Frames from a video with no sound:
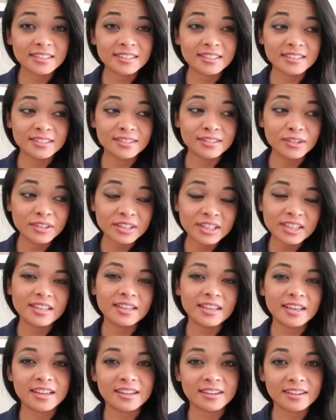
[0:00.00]

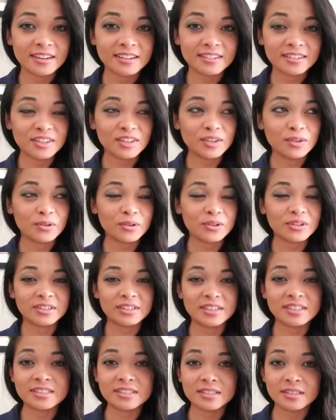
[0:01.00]
looking at your
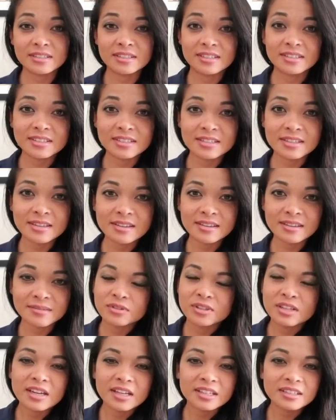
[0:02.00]
consistency.
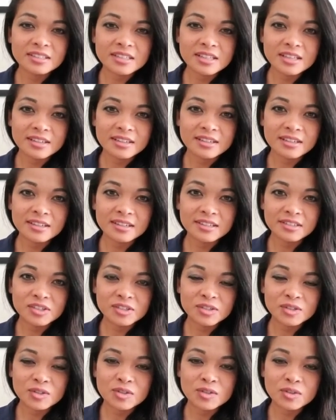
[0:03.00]
The next thing
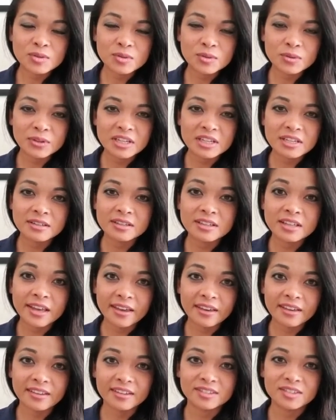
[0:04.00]
is to
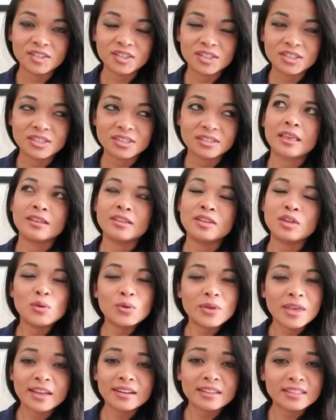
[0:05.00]
engage.
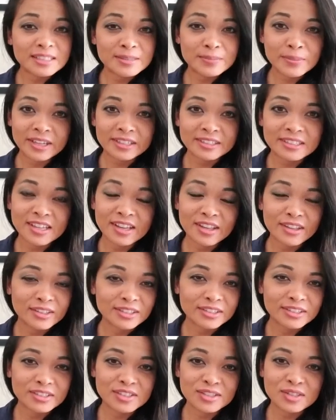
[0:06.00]
You can't expect
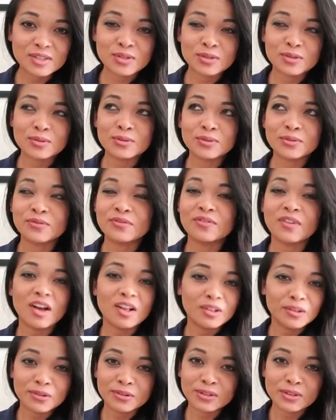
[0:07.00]
others to
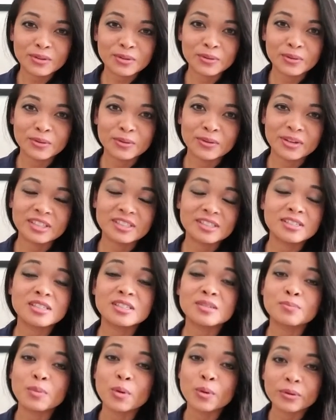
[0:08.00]
follow you and to
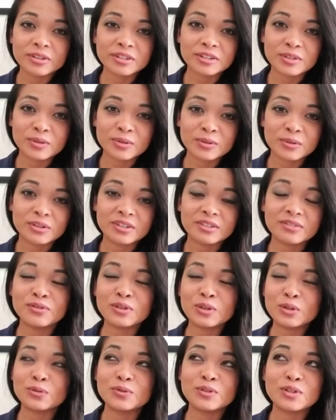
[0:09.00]
support you
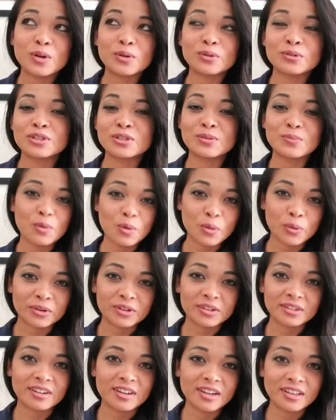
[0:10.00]
if you don't
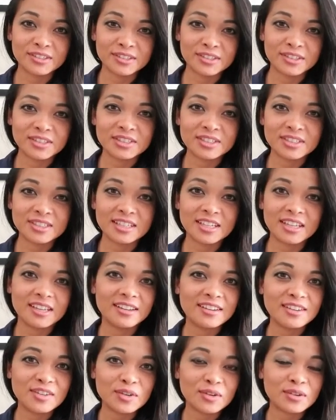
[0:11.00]
support others
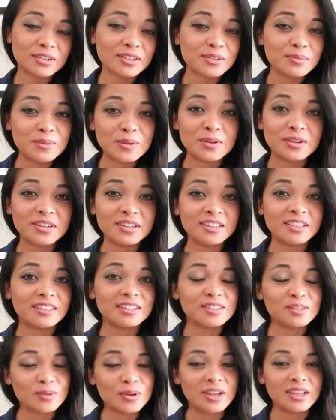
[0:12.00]
in your community
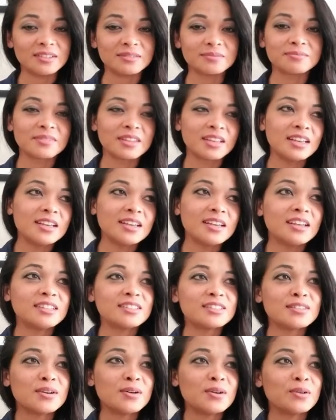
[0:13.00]
as well.
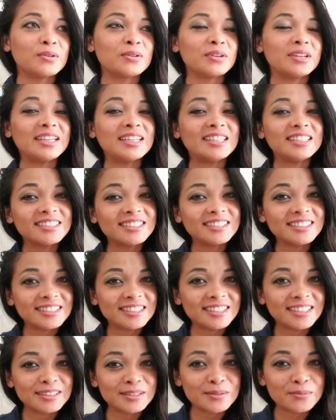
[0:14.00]
So it is going
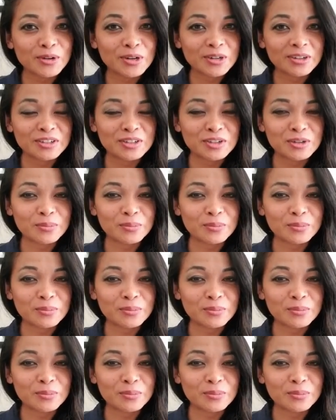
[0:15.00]
to take some work on your